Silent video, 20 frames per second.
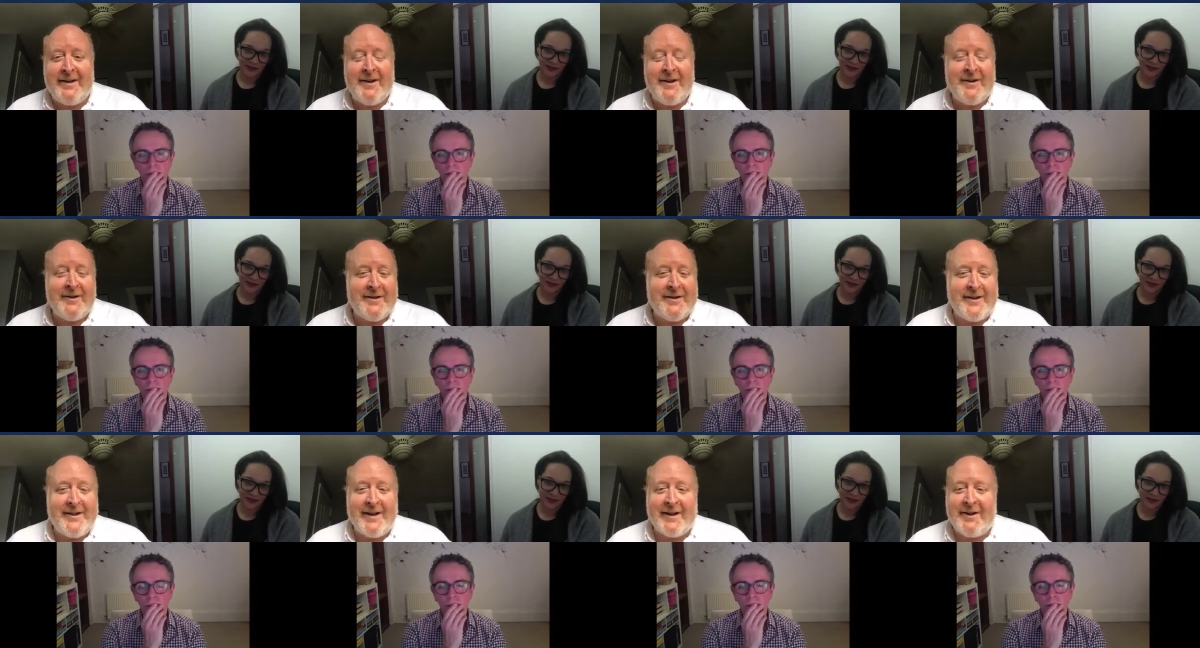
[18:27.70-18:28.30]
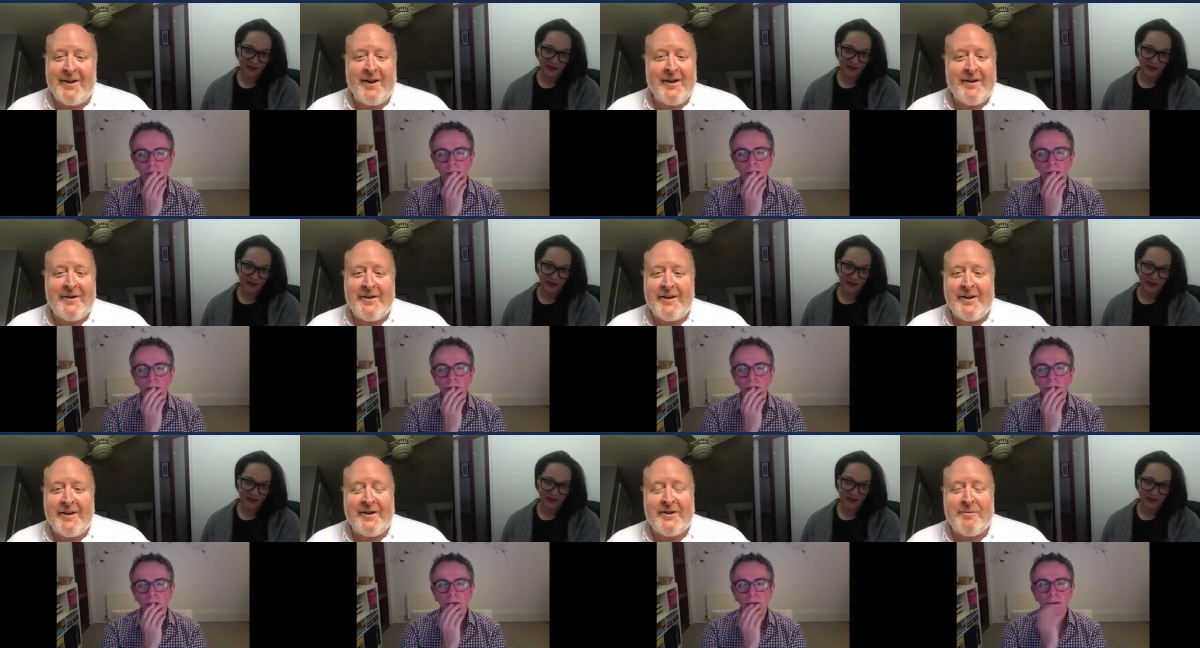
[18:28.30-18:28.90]
Speaker 1: you know, as the technology
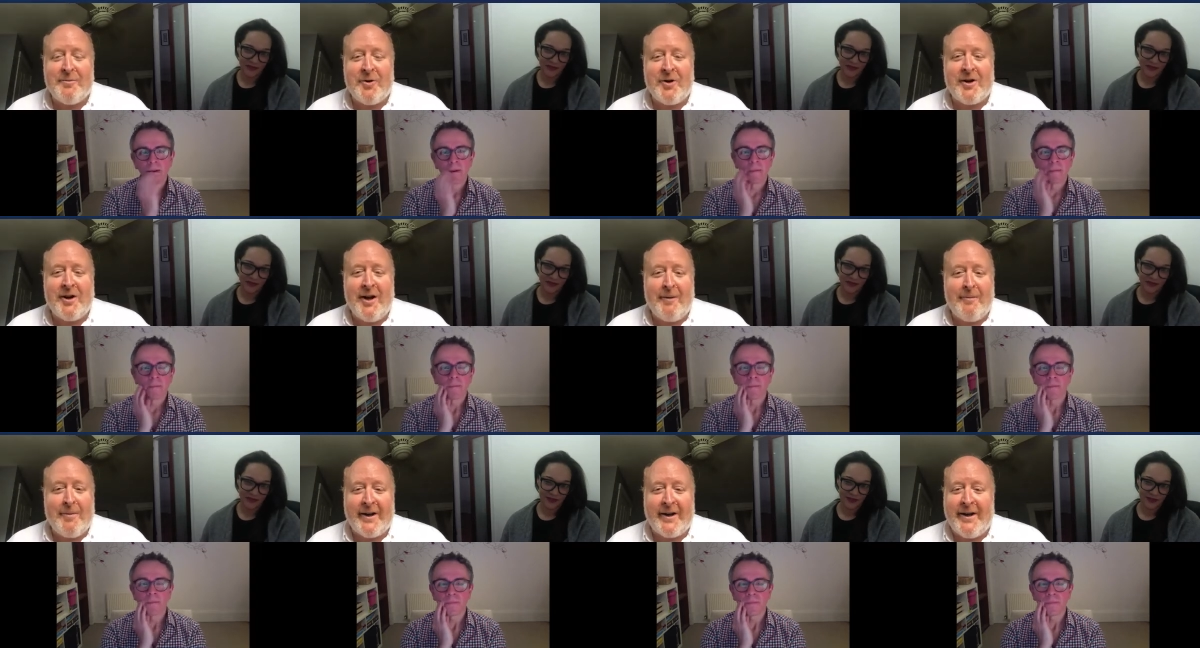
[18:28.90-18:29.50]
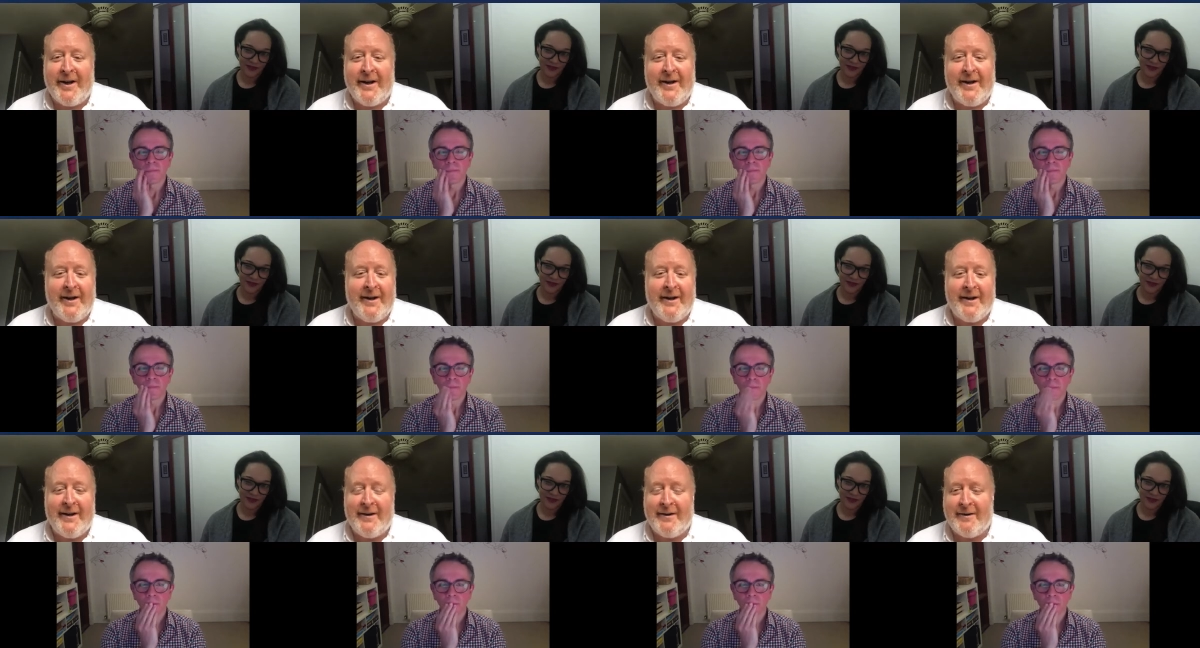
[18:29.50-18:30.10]
gets more complicated,
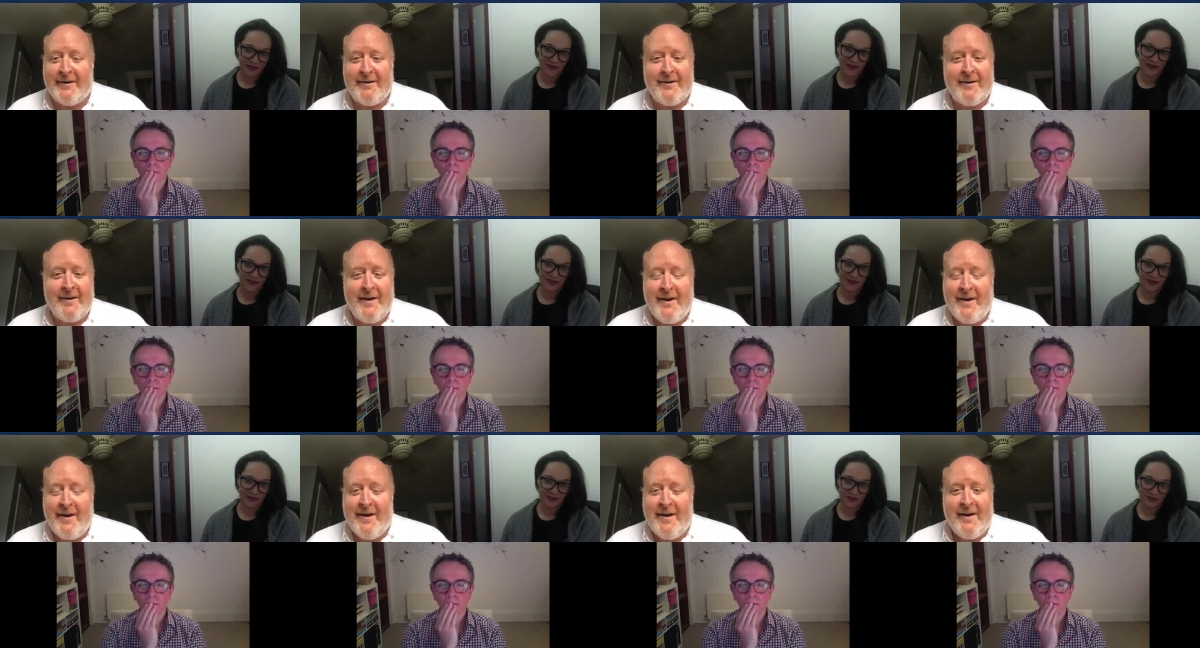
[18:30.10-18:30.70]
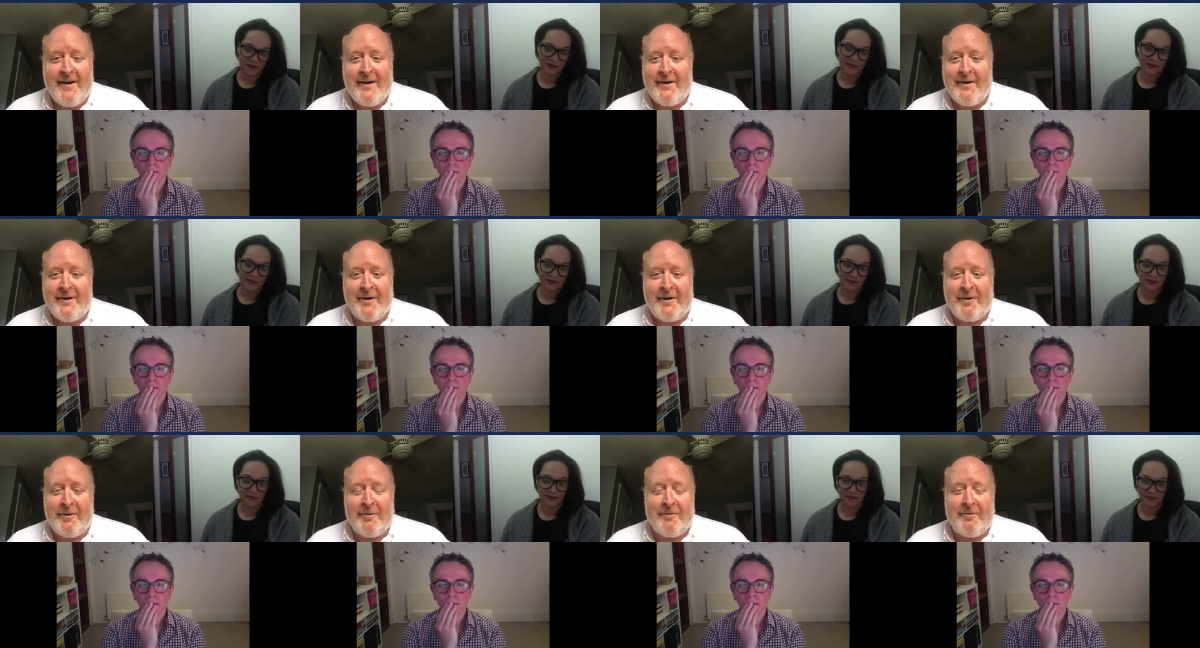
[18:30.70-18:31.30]
and, you
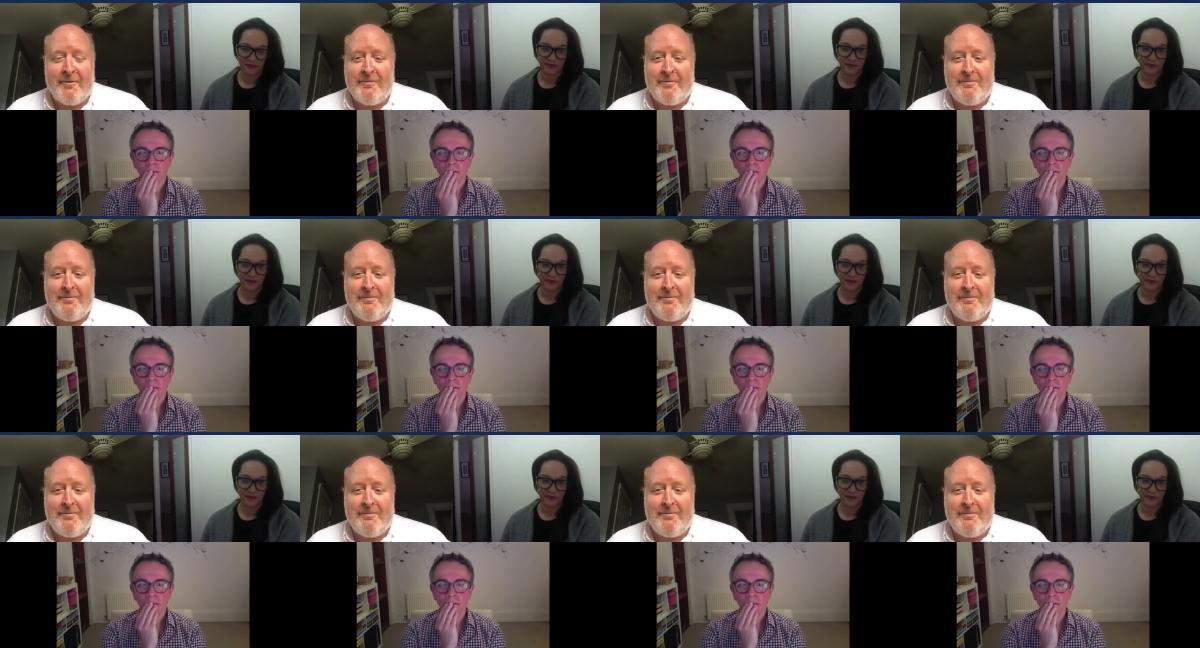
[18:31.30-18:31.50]
know,